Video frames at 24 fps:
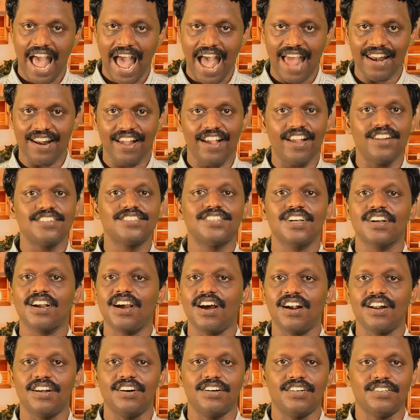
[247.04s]
and hence the
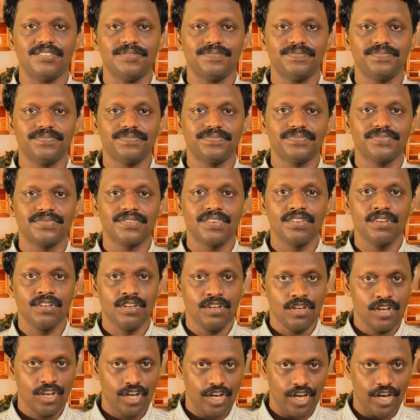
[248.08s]
color.
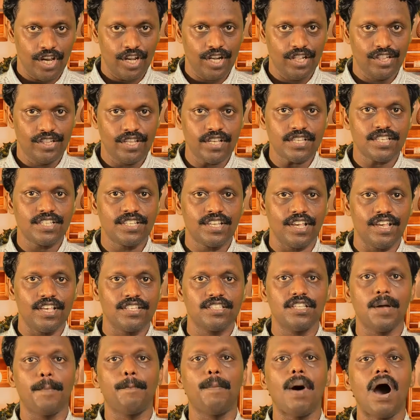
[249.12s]
In this
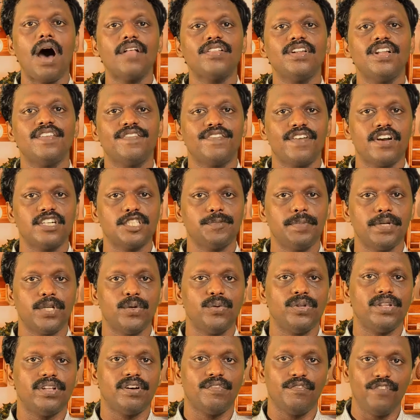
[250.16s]
case, the path difference
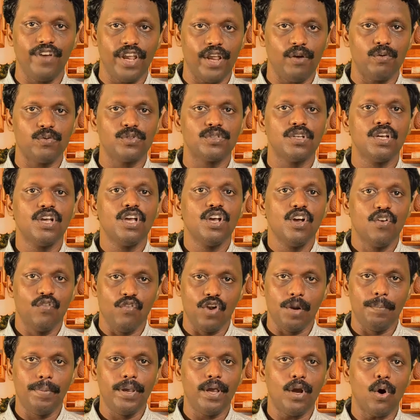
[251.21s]
between the waves
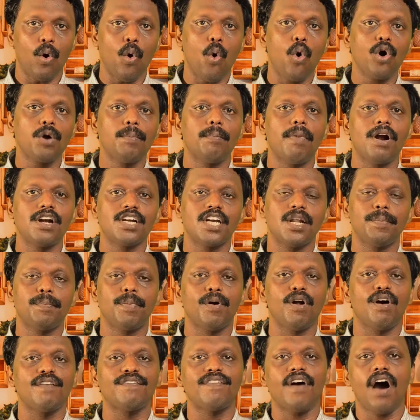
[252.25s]
will be odd
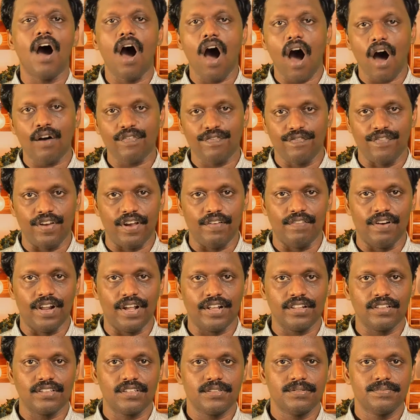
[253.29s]
multiple of half
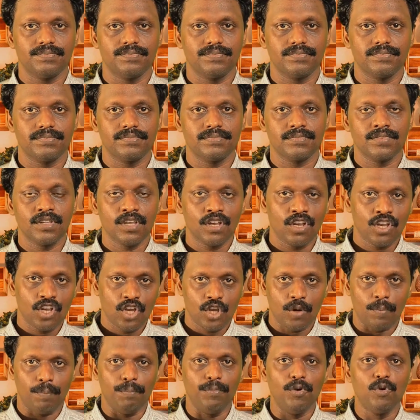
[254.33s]
wavelength.
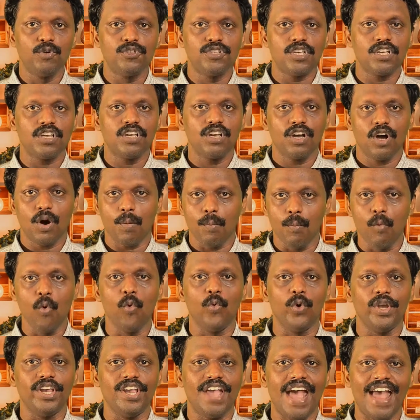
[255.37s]
Music,
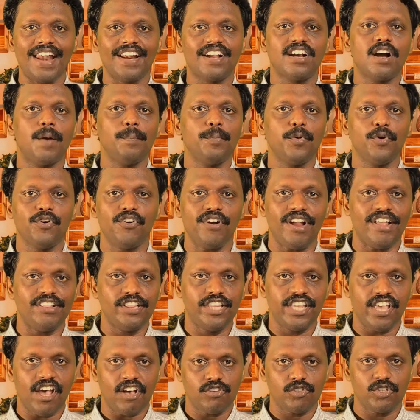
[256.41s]
movie and computer
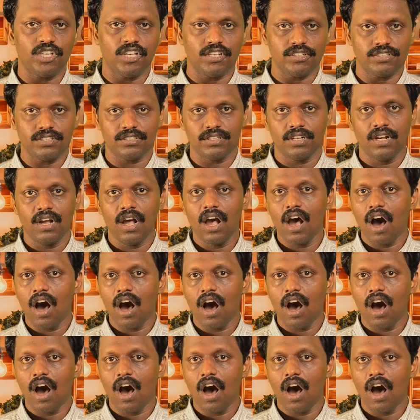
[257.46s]
enthusiasts